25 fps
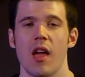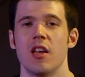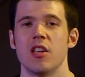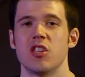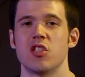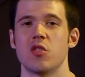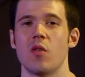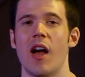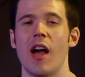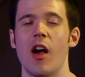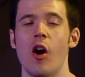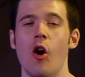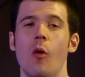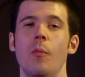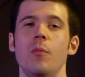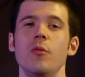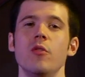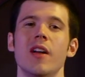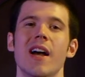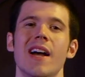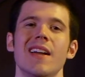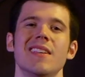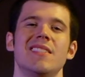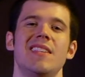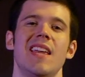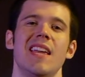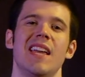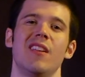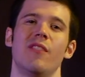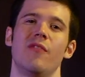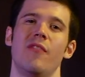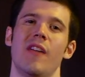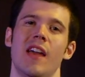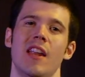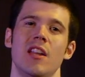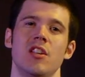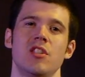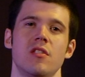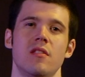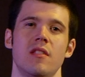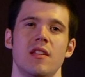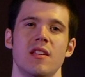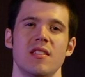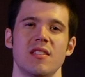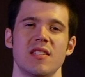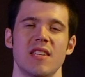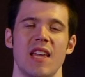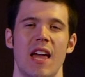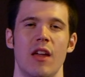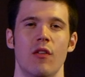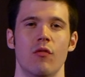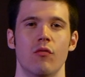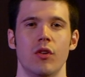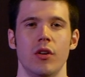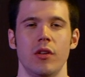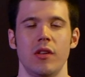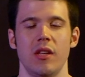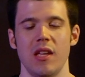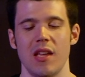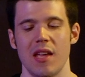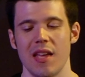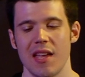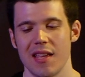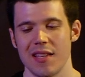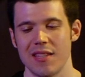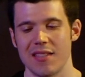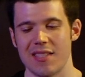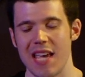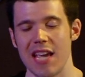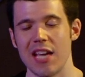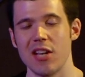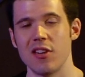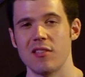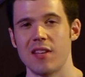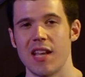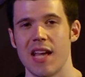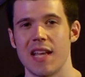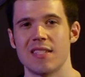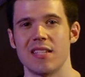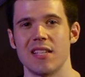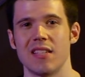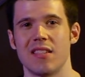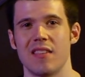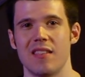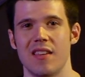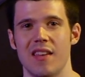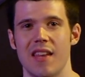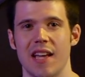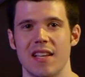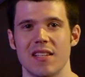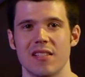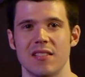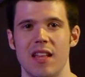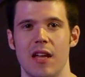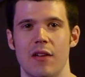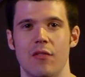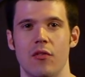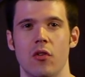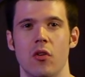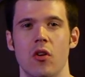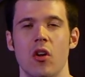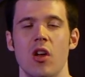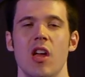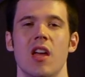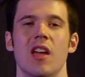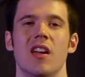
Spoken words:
So I hope you guys take advantage of this and really take your dancing to the next level,